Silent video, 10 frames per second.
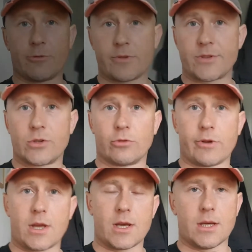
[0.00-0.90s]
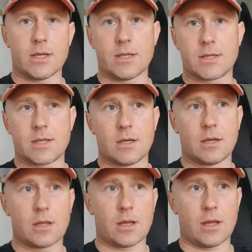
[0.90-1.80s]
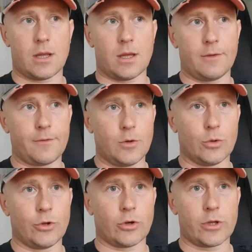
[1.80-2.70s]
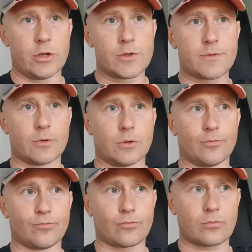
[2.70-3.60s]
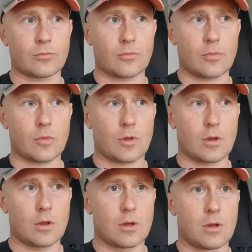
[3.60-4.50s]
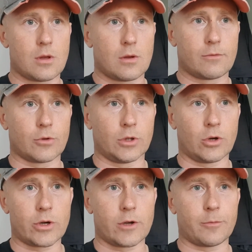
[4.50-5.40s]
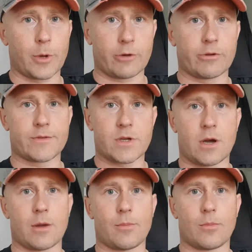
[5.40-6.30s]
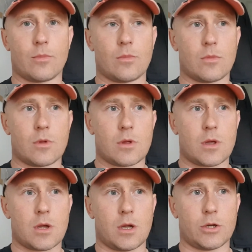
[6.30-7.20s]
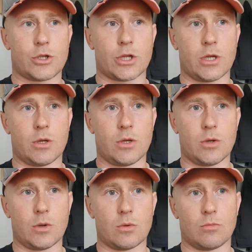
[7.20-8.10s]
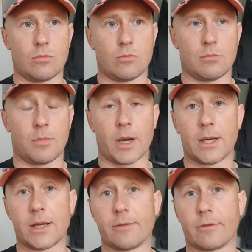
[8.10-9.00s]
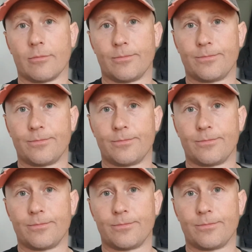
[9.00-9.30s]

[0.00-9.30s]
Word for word: moral of the story is, if you're not useful for a long enough period of time, she might leave